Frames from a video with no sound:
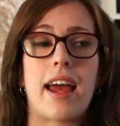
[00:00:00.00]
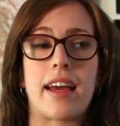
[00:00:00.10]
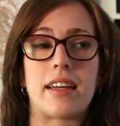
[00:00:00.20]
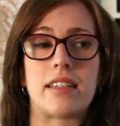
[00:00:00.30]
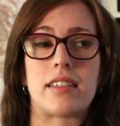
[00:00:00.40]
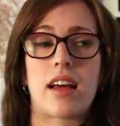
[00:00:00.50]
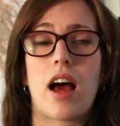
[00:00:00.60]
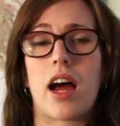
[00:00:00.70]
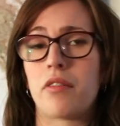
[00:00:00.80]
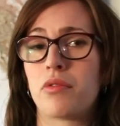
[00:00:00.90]
and
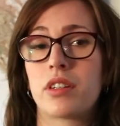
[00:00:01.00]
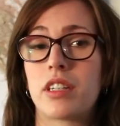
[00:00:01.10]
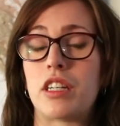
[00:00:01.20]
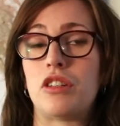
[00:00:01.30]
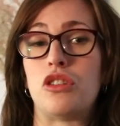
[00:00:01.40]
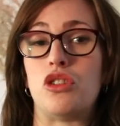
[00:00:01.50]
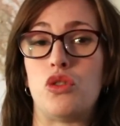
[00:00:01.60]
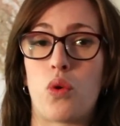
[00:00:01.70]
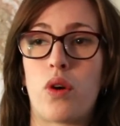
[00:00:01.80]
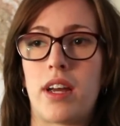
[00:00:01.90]
I've really
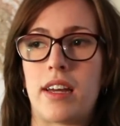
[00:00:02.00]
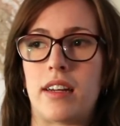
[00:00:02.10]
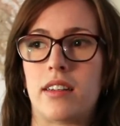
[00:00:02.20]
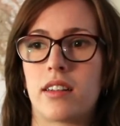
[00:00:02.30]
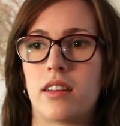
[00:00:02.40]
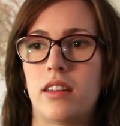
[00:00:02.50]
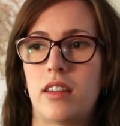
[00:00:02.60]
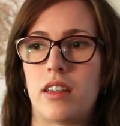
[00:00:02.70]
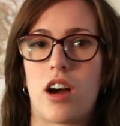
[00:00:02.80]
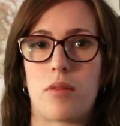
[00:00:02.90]
enjoyed
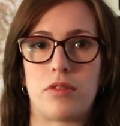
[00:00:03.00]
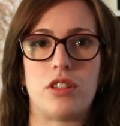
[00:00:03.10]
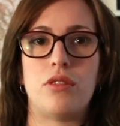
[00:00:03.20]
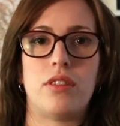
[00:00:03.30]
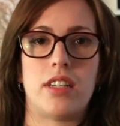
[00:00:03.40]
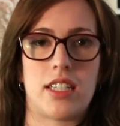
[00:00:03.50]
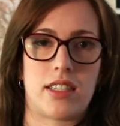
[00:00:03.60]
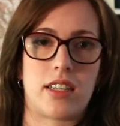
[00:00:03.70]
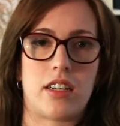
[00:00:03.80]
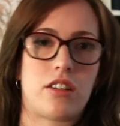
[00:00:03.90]
the
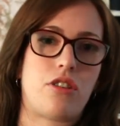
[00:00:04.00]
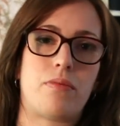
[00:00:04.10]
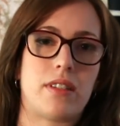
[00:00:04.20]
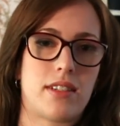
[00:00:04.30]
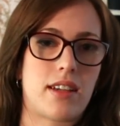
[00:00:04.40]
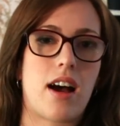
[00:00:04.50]
opportunities that it opens